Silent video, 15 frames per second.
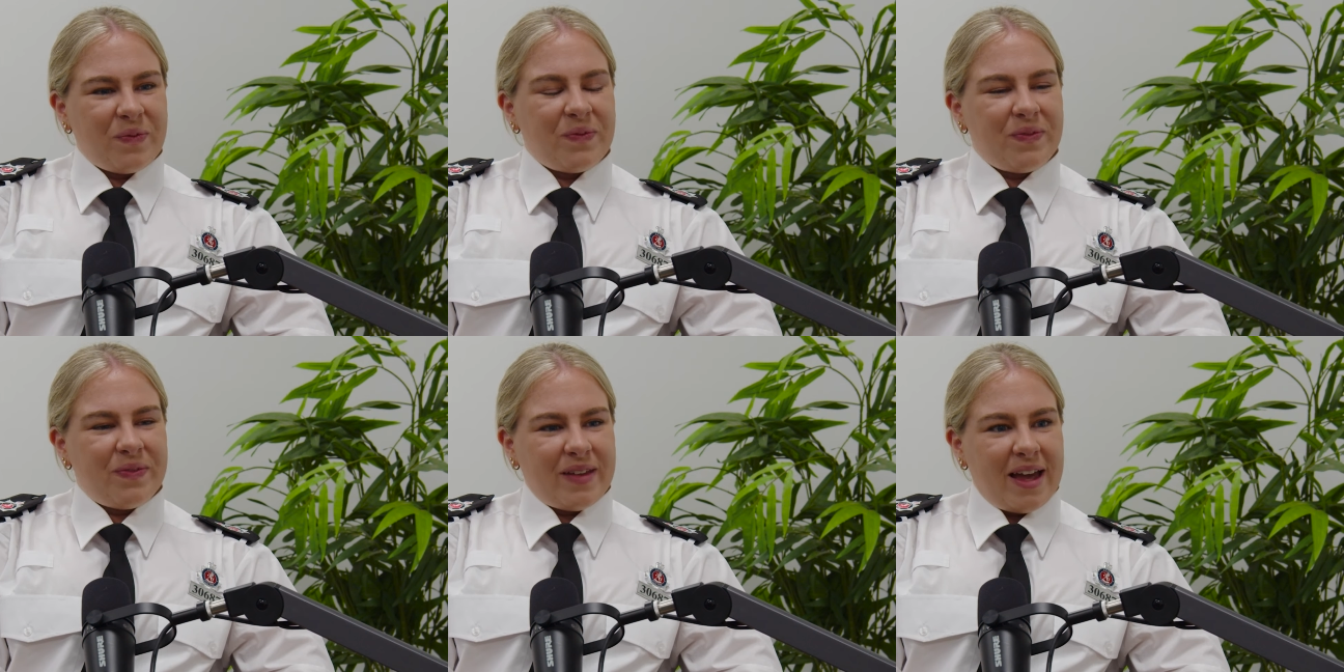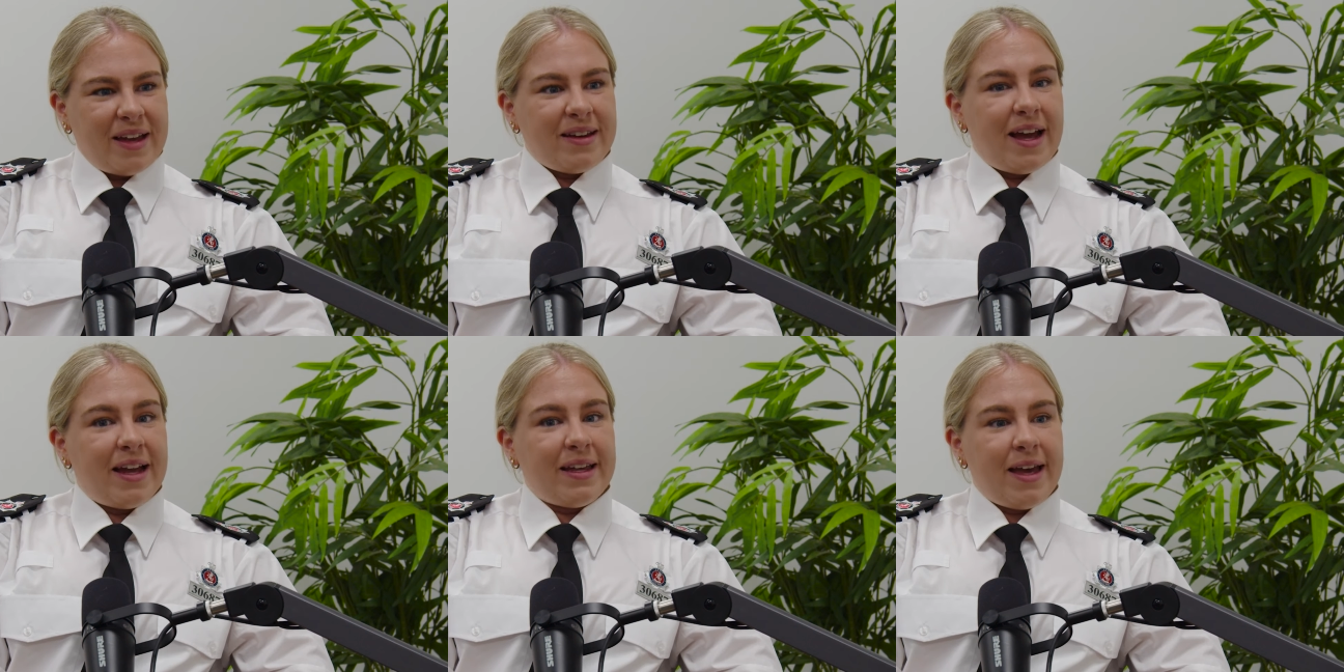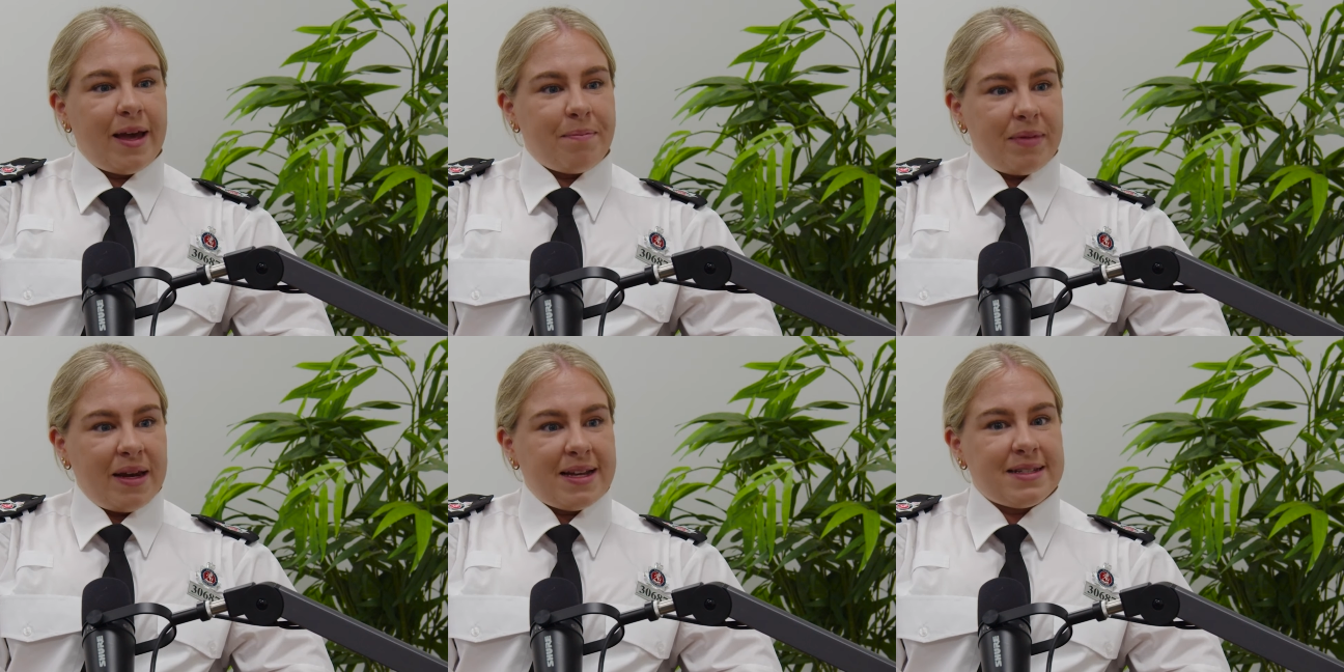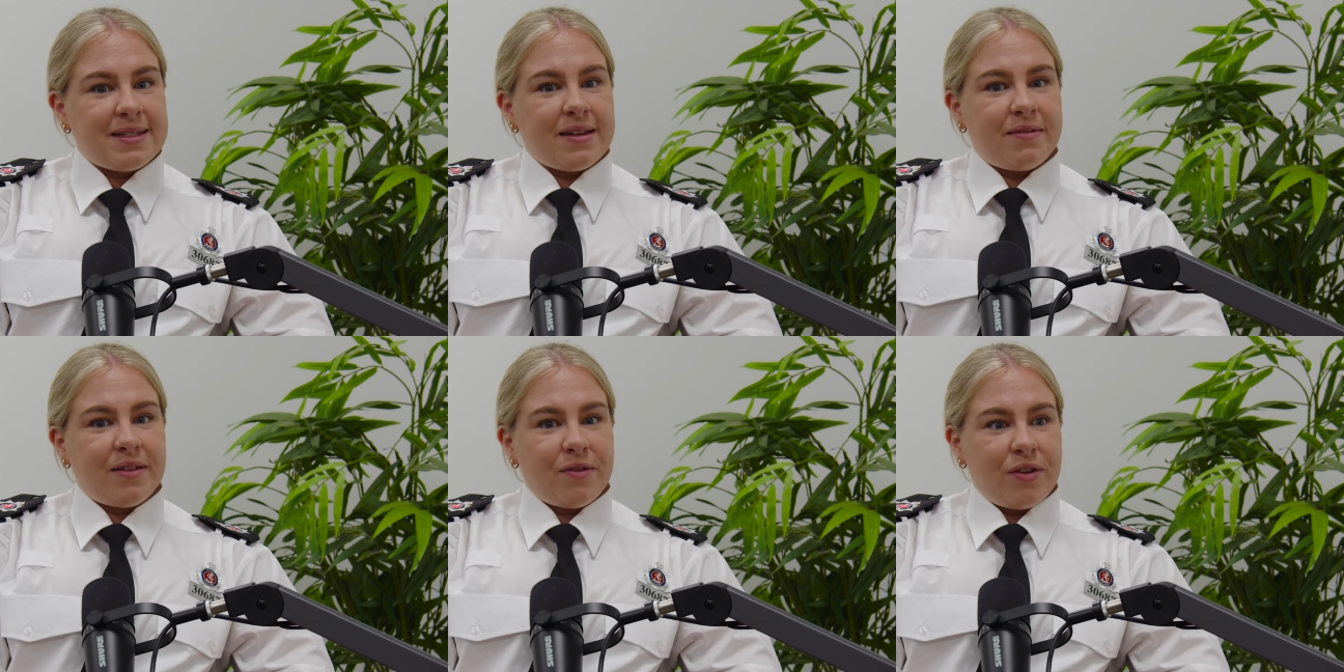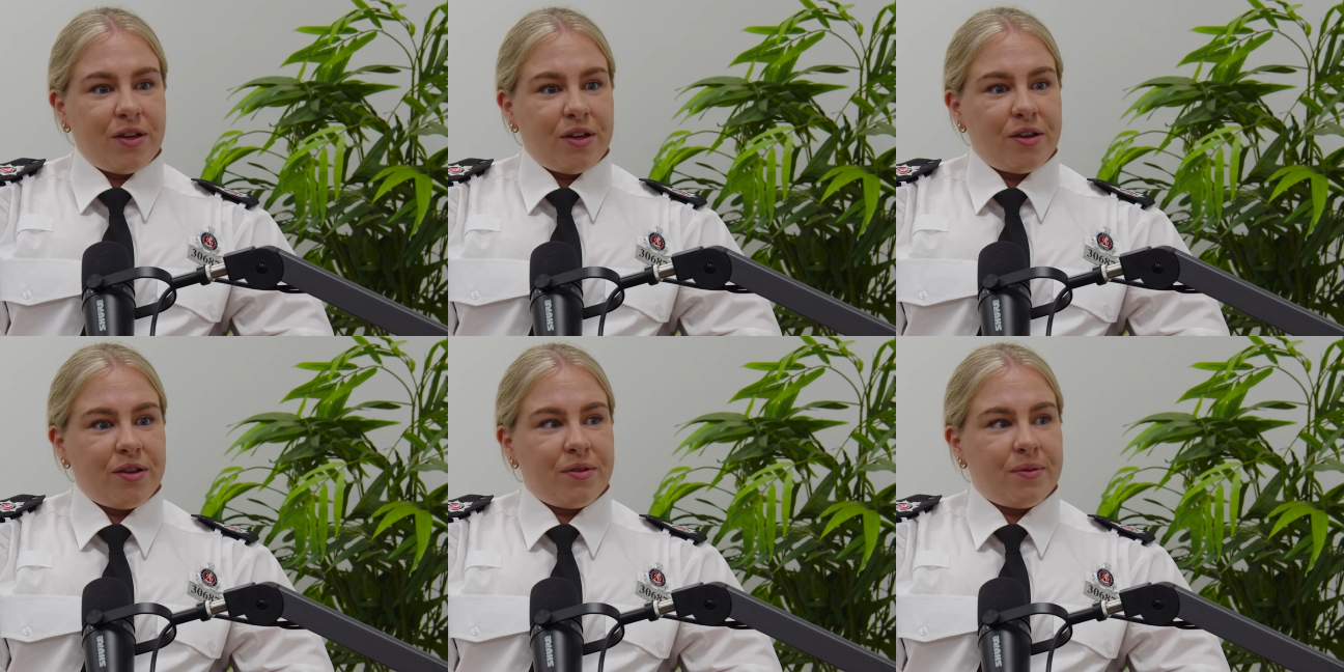Mm. And, and Kent Police give, give
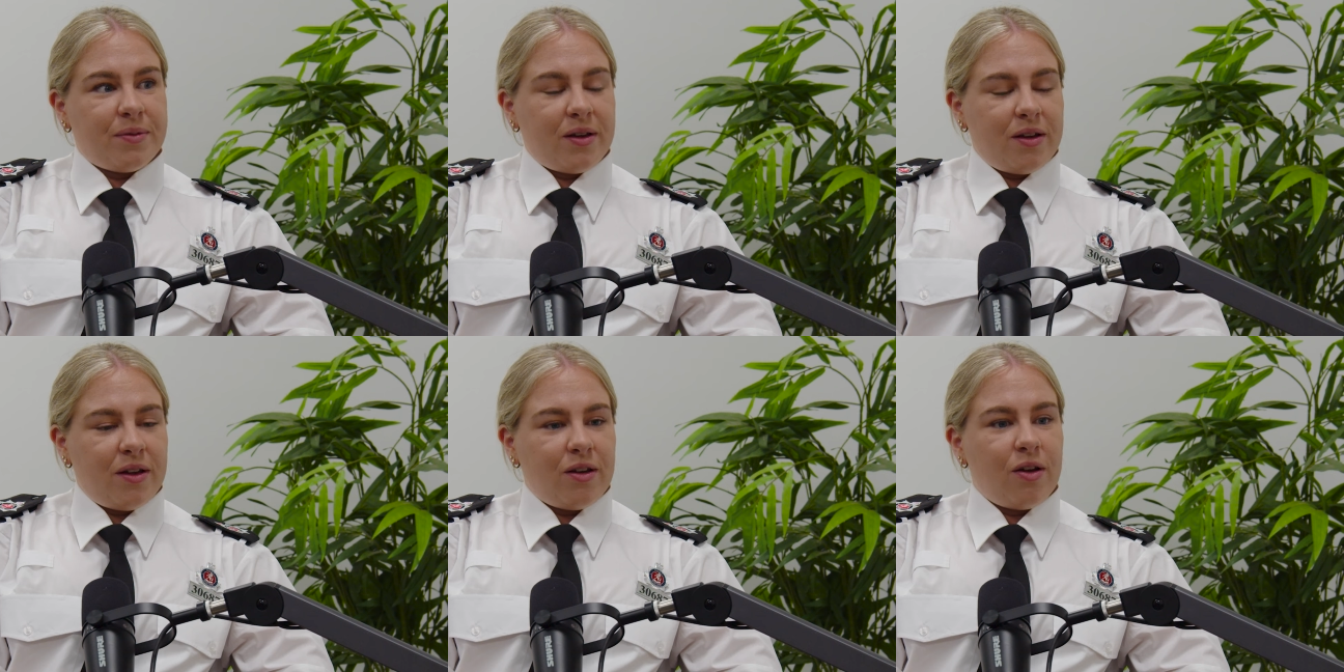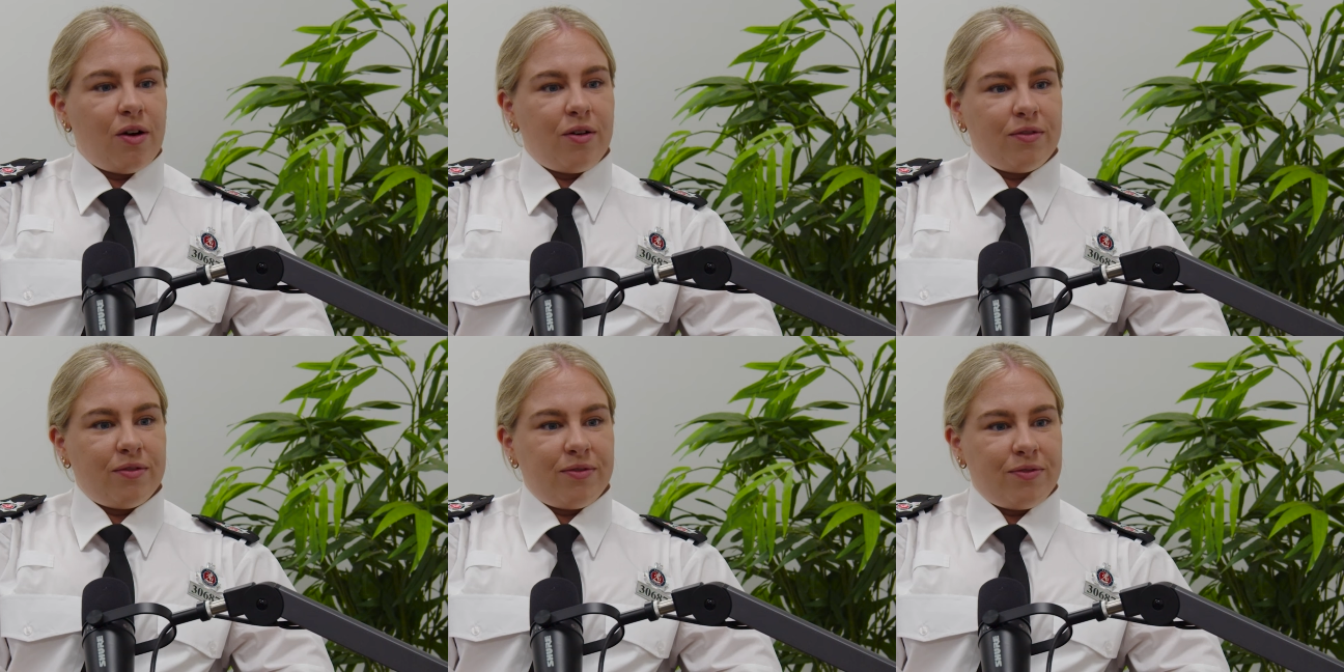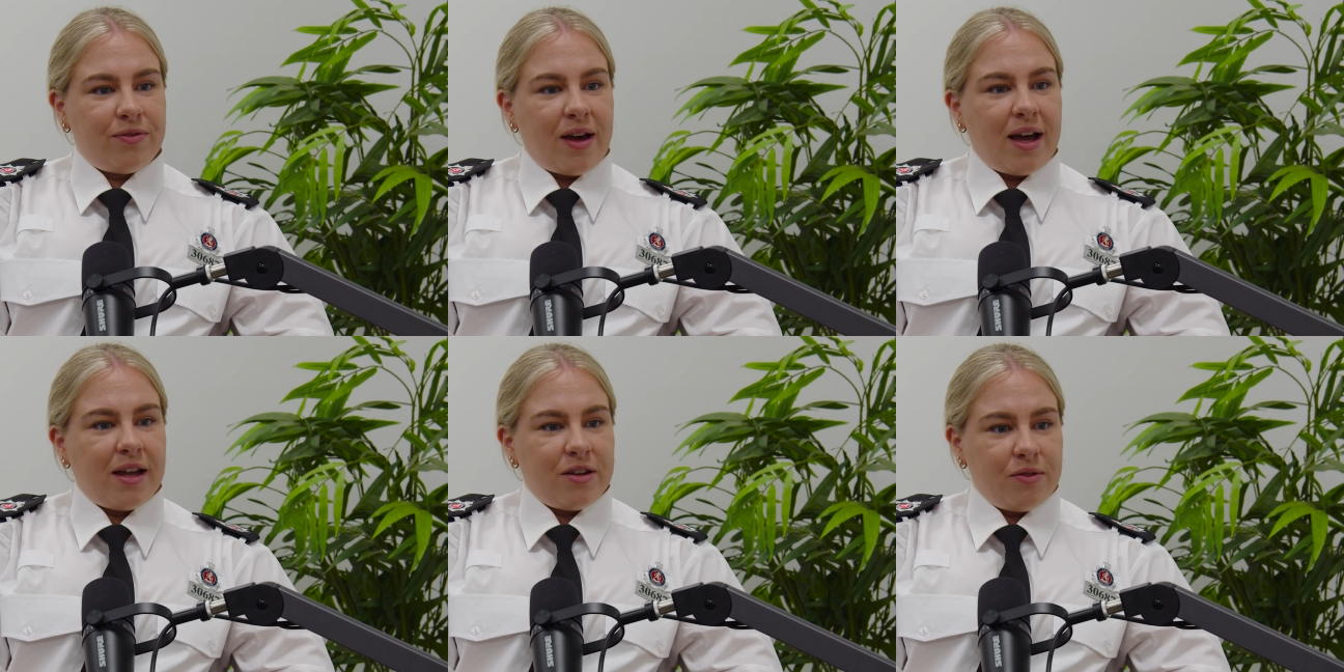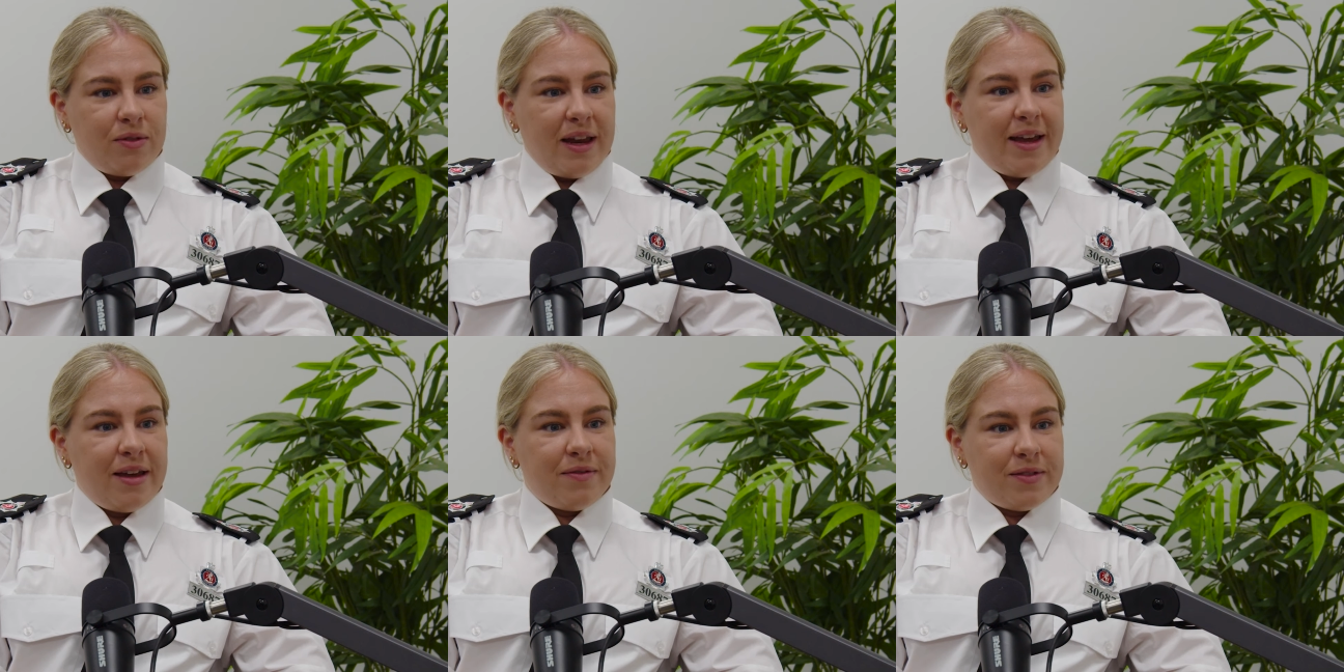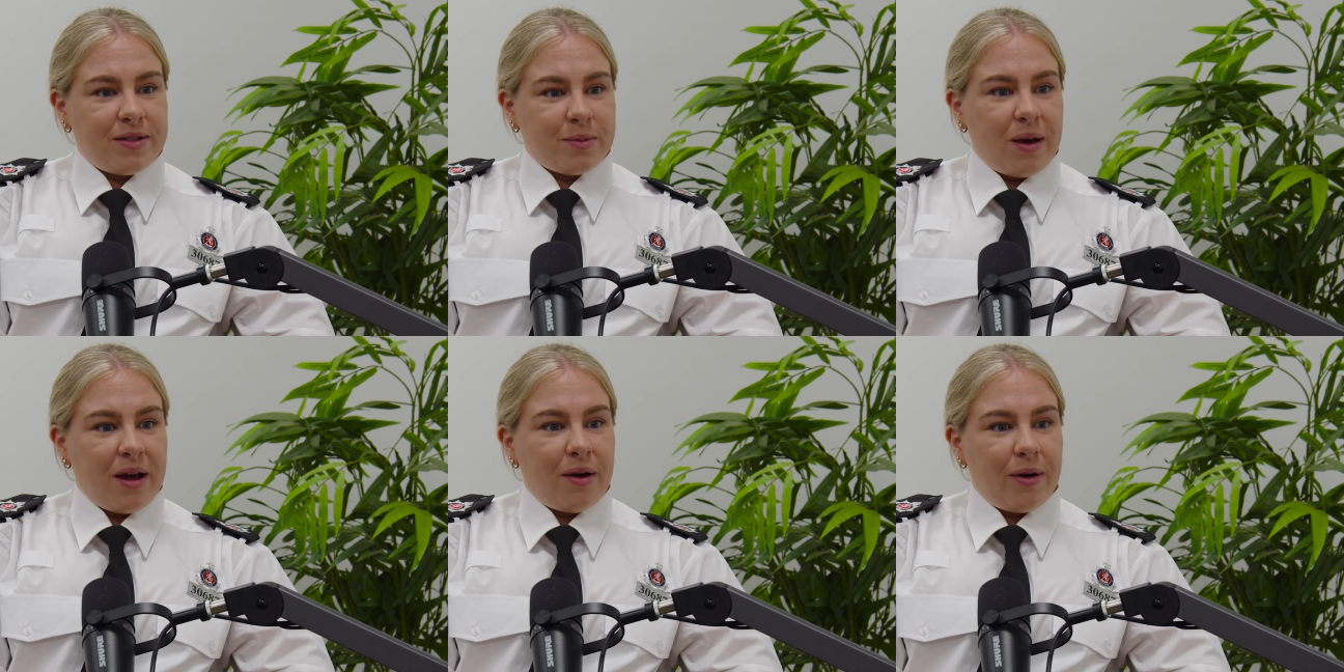you a lot of annual leave
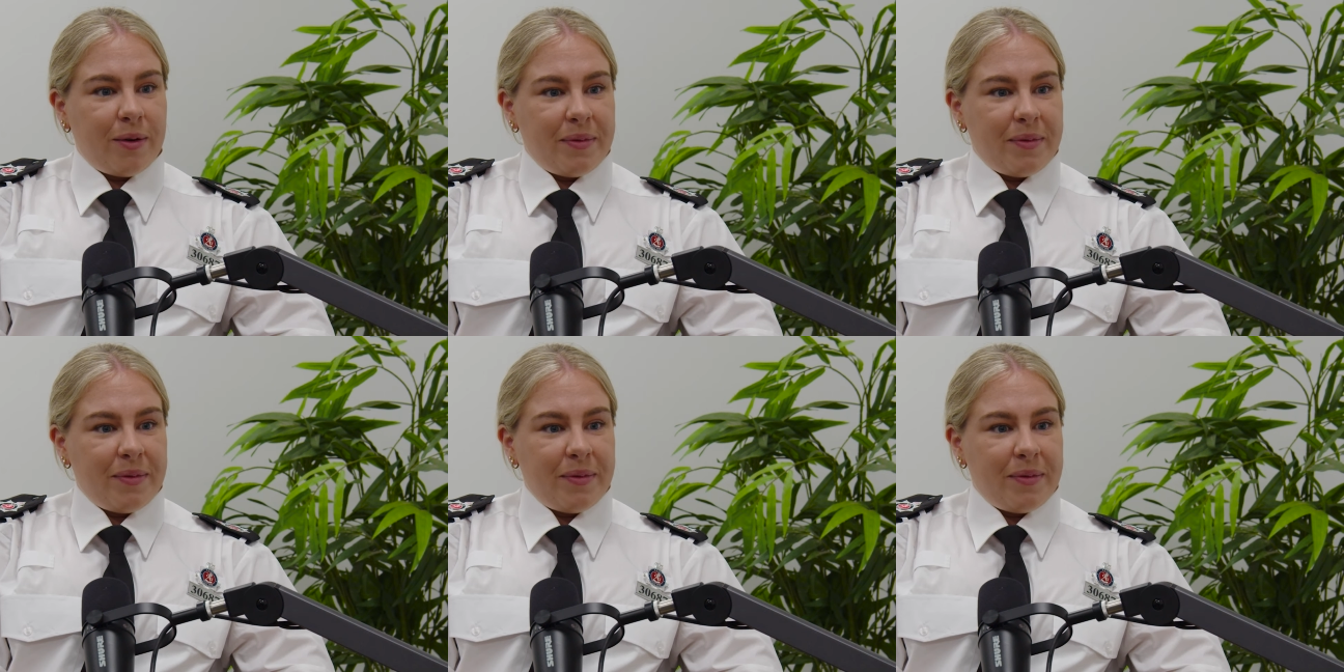as well.